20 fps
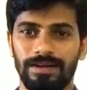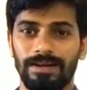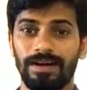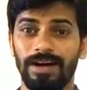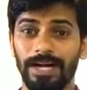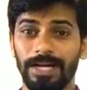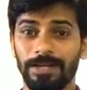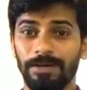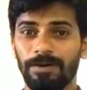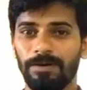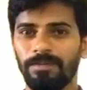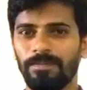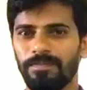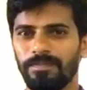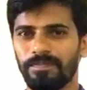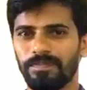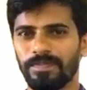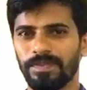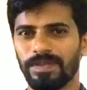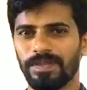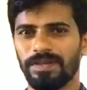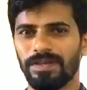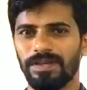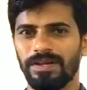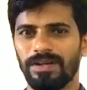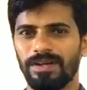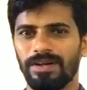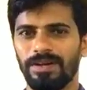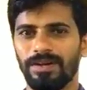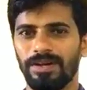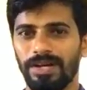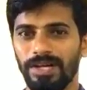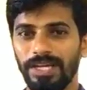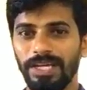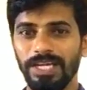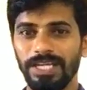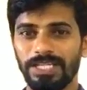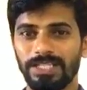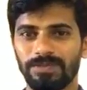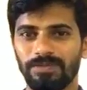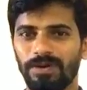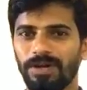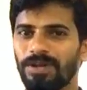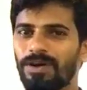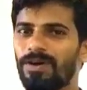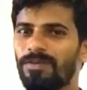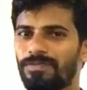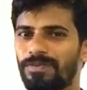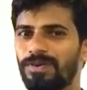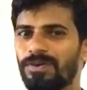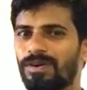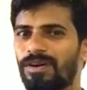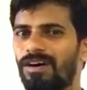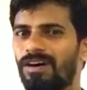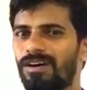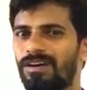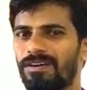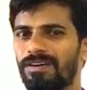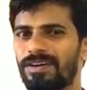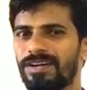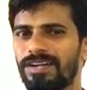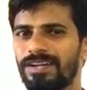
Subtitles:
I know each one of you is